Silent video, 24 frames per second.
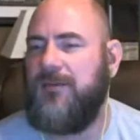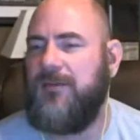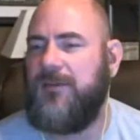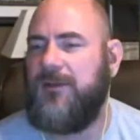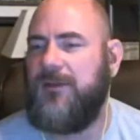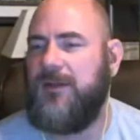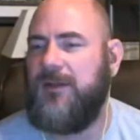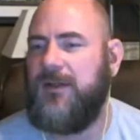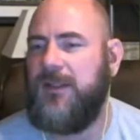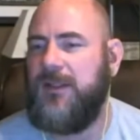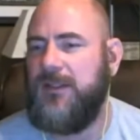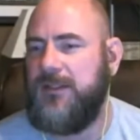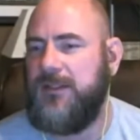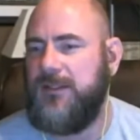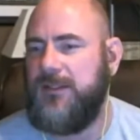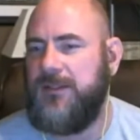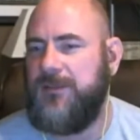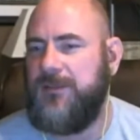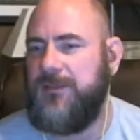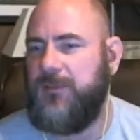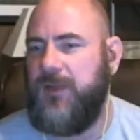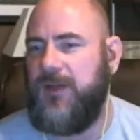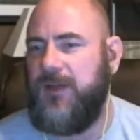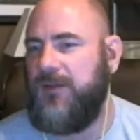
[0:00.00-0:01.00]
But
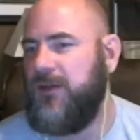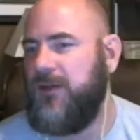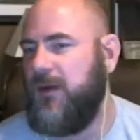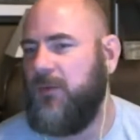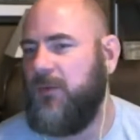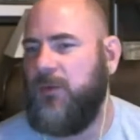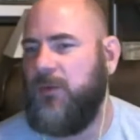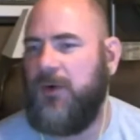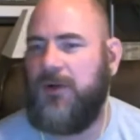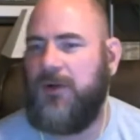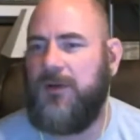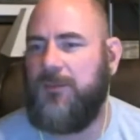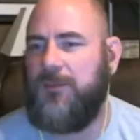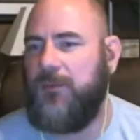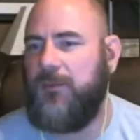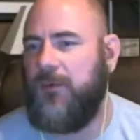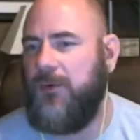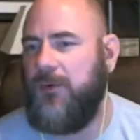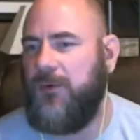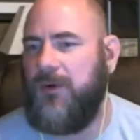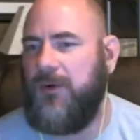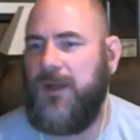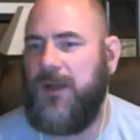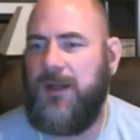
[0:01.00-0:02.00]
you start working a
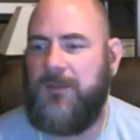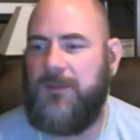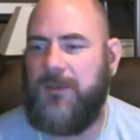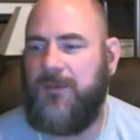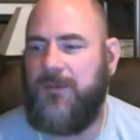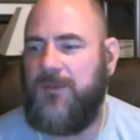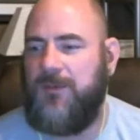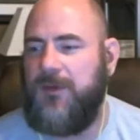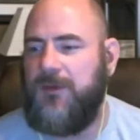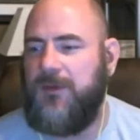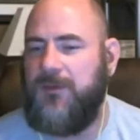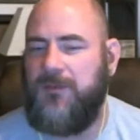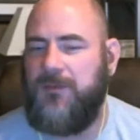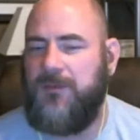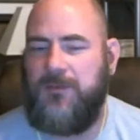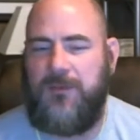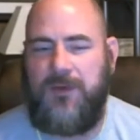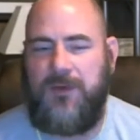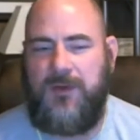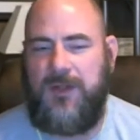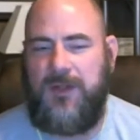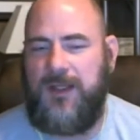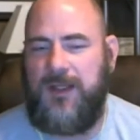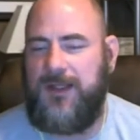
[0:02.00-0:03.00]
program if you
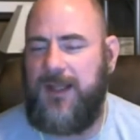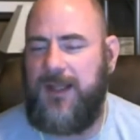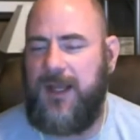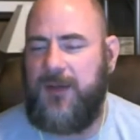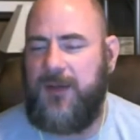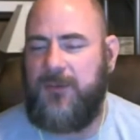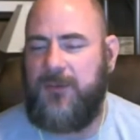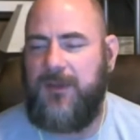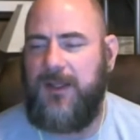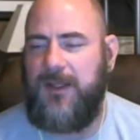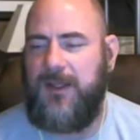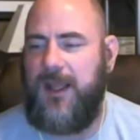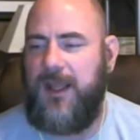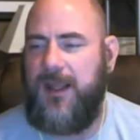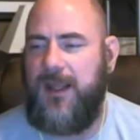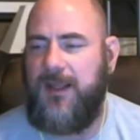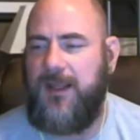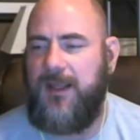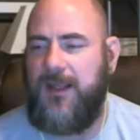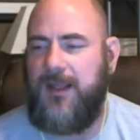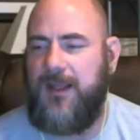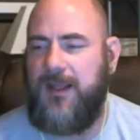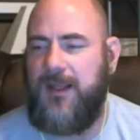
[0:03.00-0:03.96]
get that regain.